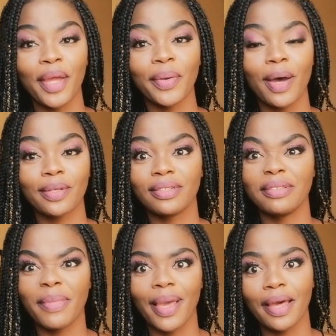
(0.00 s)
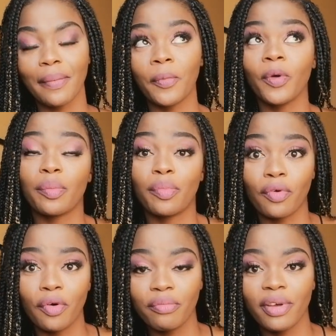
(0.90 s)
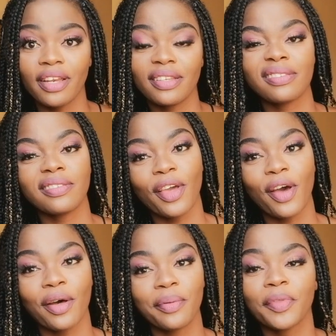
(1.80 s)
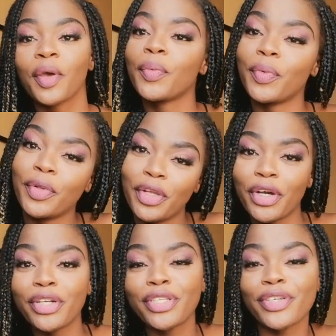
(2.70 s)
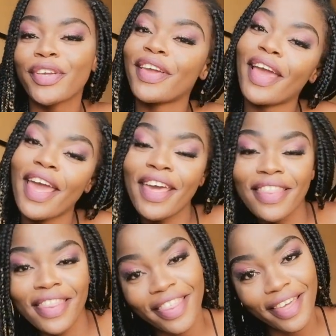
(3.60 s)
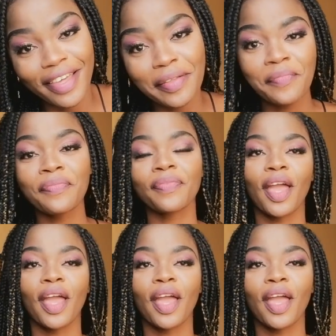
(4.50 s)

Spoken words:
I know how to do makeup. I'm not a pro, but yeah, we'll learn to get there.